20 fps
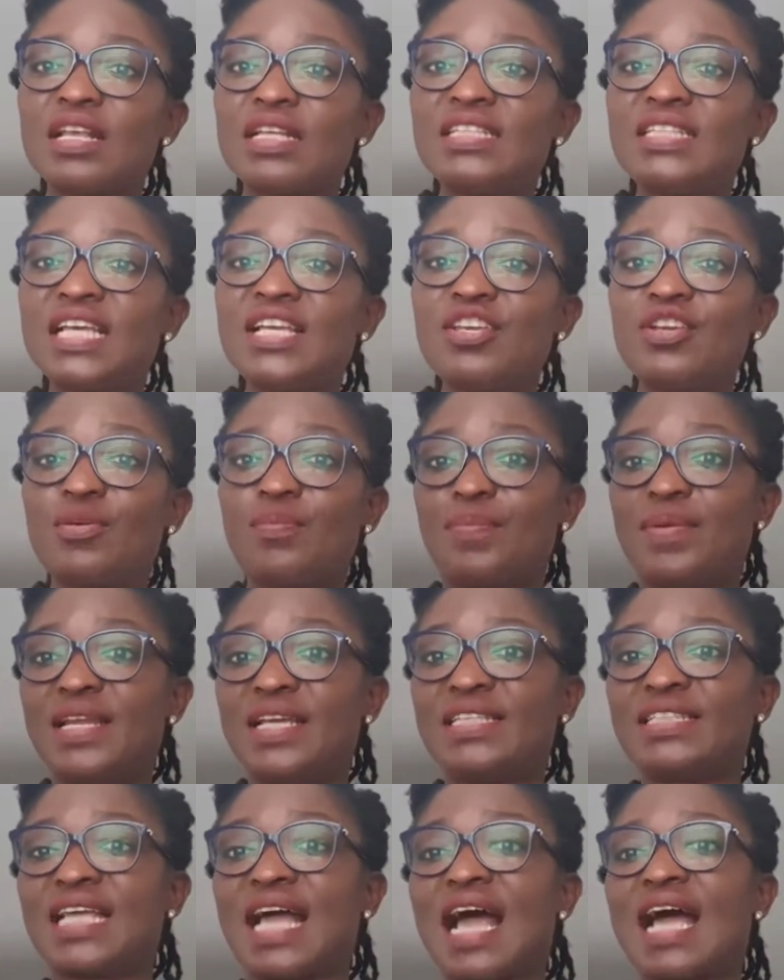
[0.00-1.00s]
take your
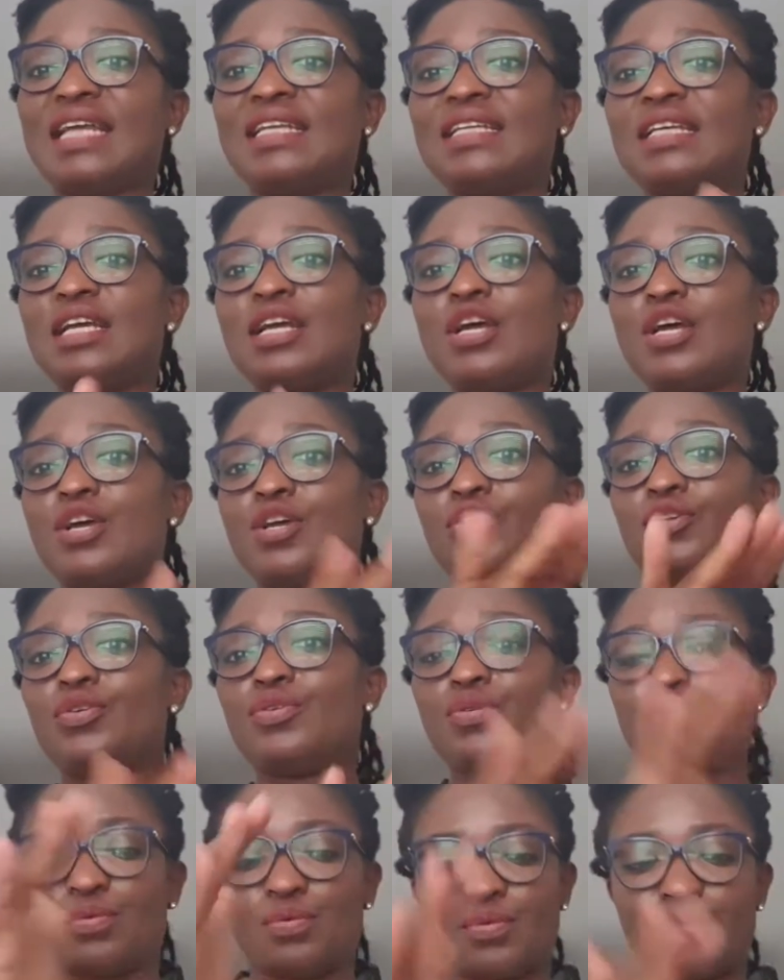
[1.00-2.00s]
place, and
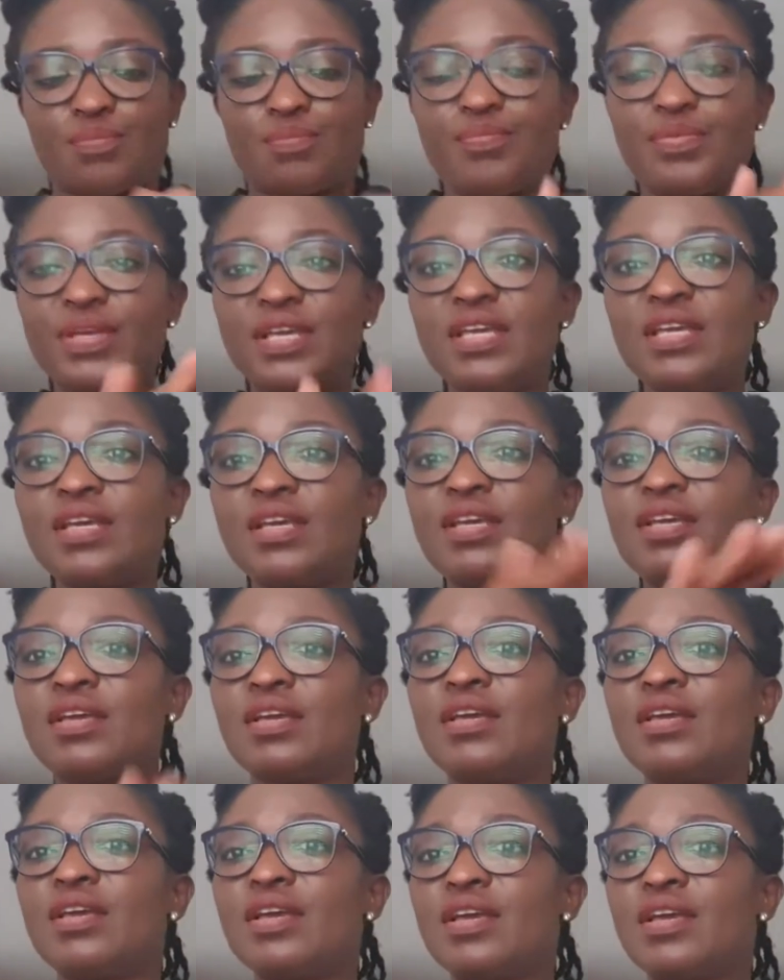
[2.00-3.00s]
be
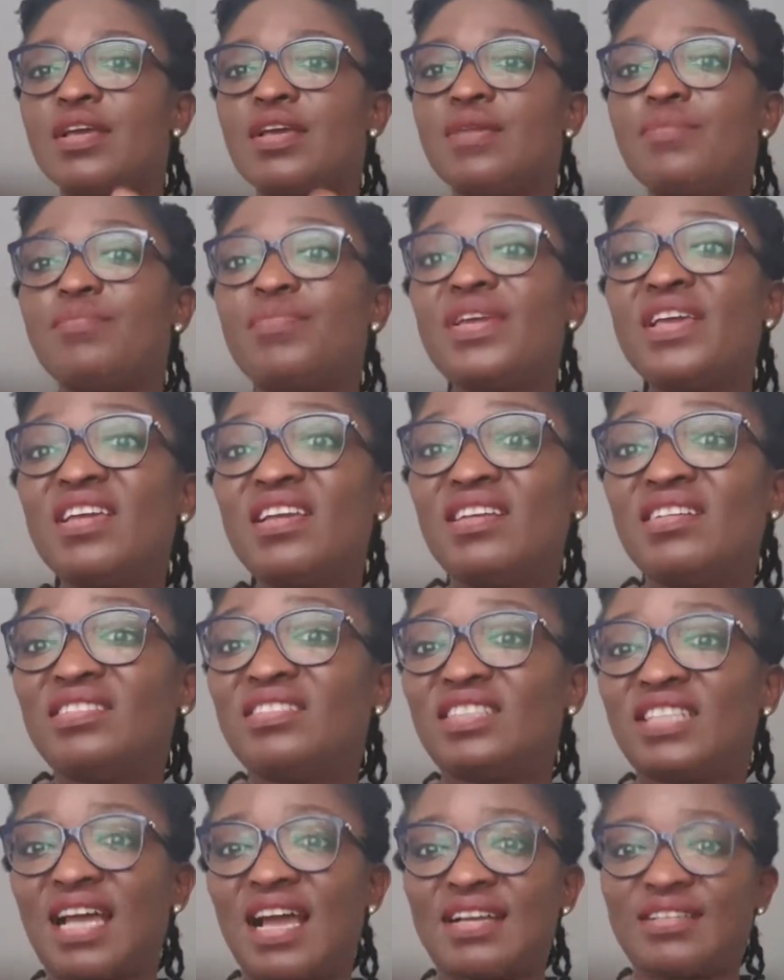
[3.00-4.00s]
in
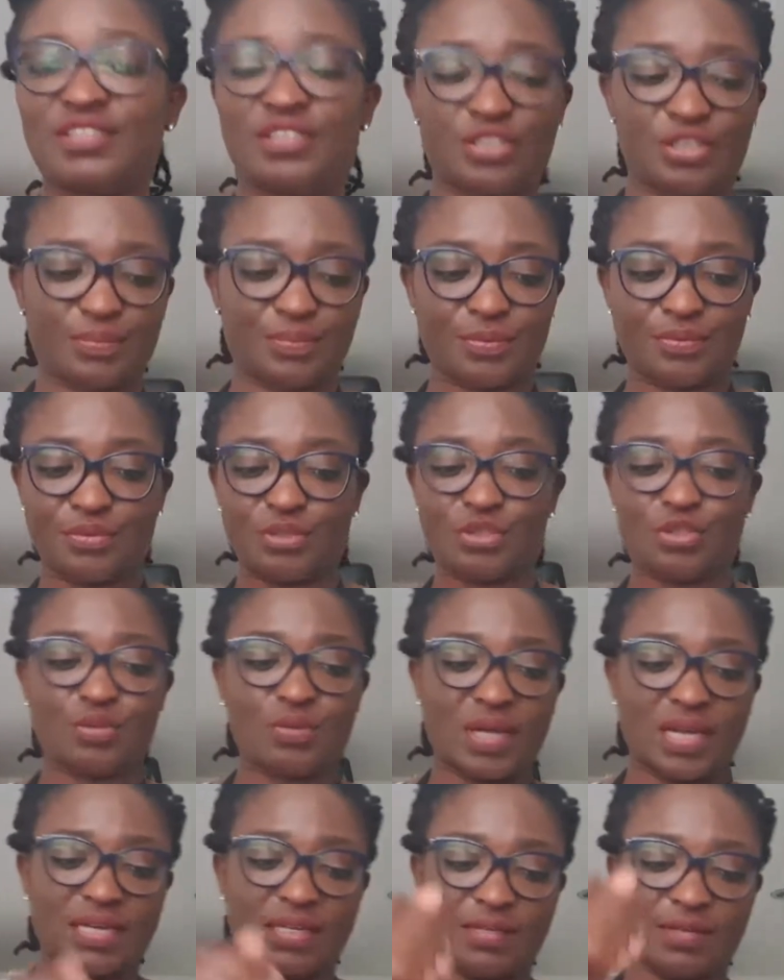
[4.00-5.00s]
charge
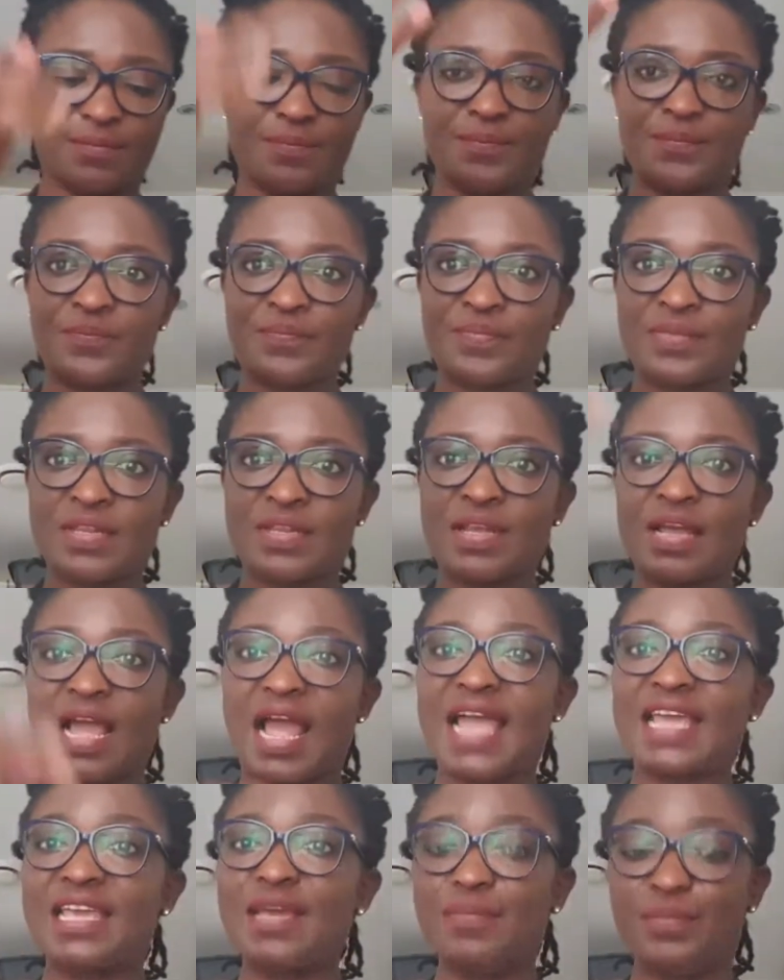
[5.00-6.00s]
spiritually.
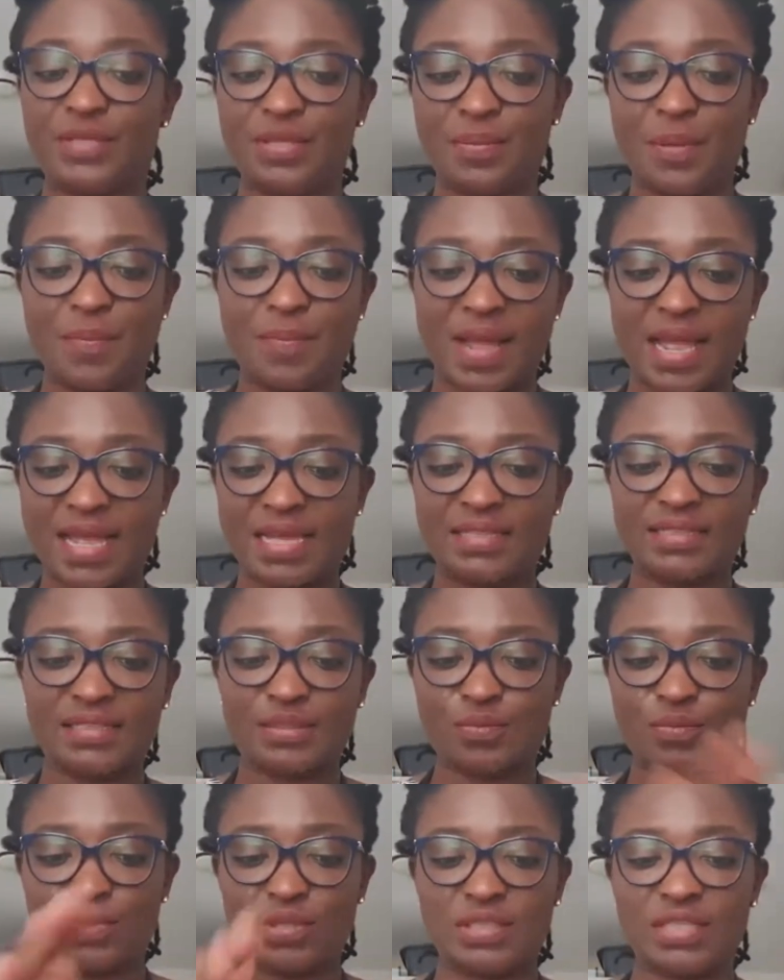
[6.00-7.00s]
I keep dipping my hands
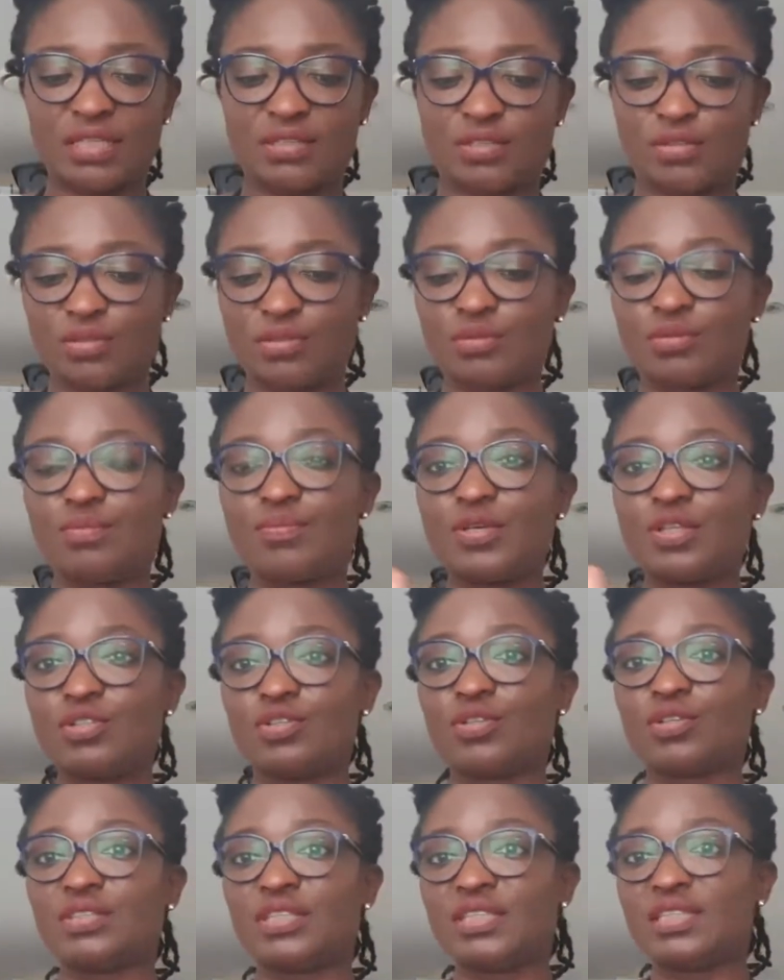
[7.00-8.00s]
in water just to make
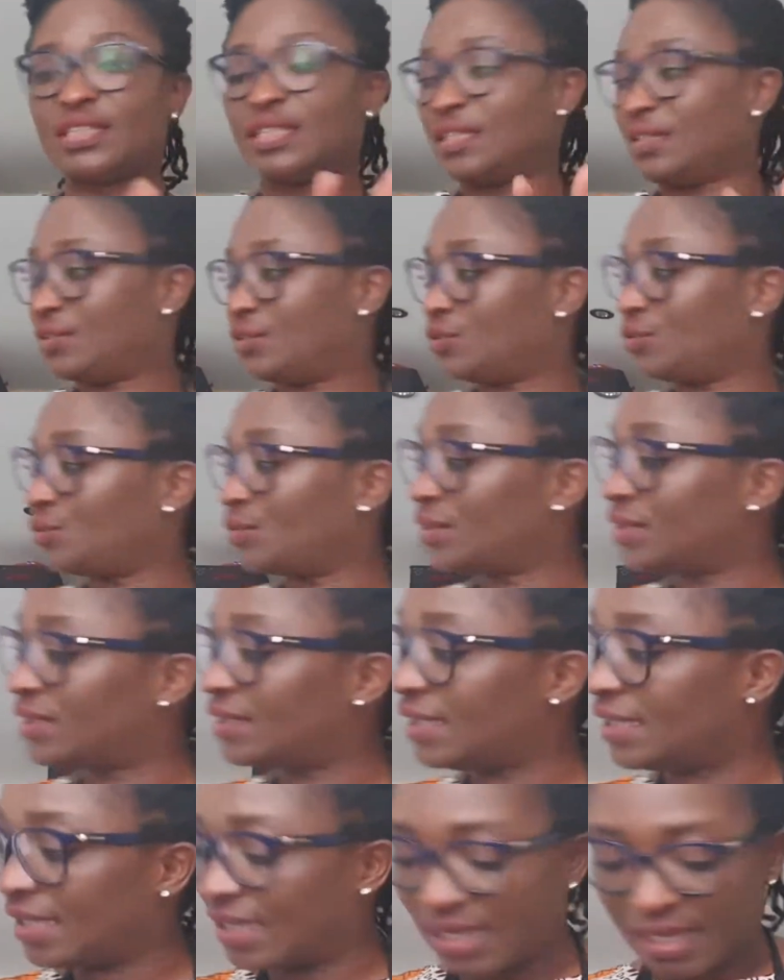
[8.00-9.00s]
sure these things don't
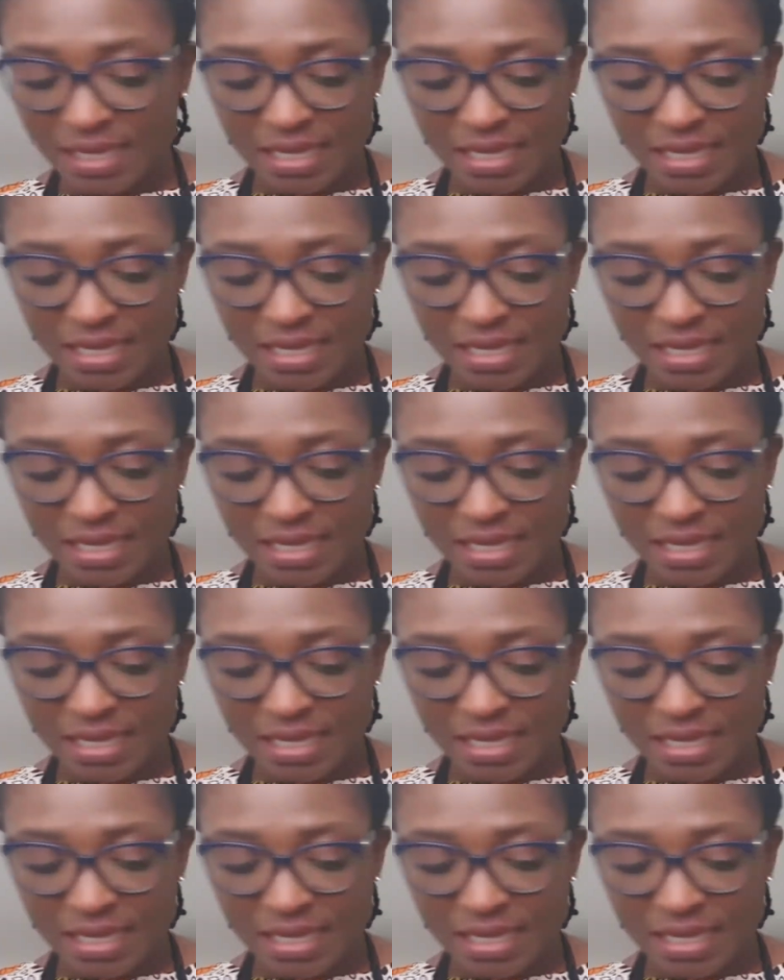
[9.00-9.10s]
stick.